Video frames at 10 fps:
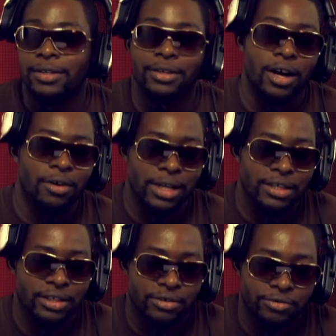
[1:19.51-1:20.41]

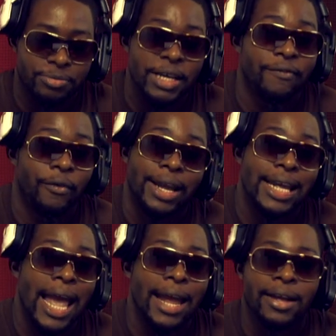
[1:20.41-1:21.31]
That's just speaking for
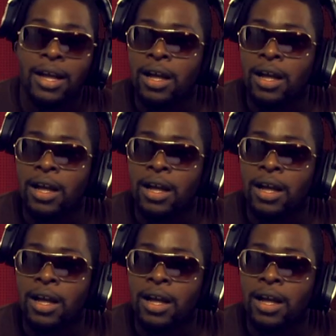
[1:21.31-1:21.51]
EA.